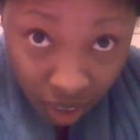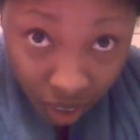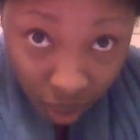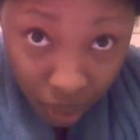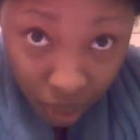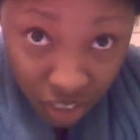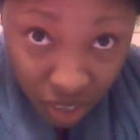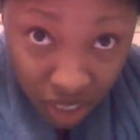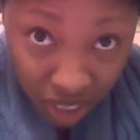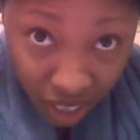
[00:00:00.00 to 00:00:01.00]
And I'm not
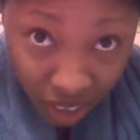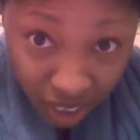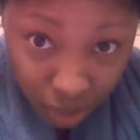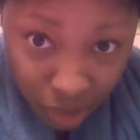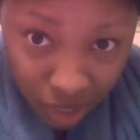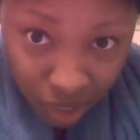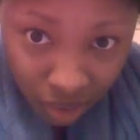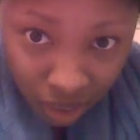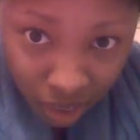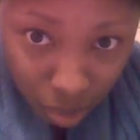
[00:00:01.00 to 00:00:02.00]
stretching that curl, I'm just
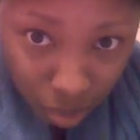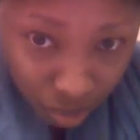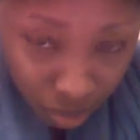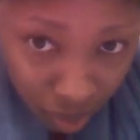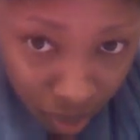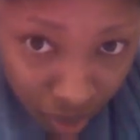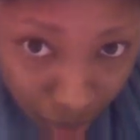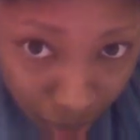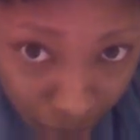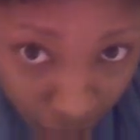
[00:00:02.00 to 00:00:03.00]
holding it up.
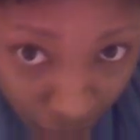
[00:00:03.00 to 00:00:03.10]
Maybe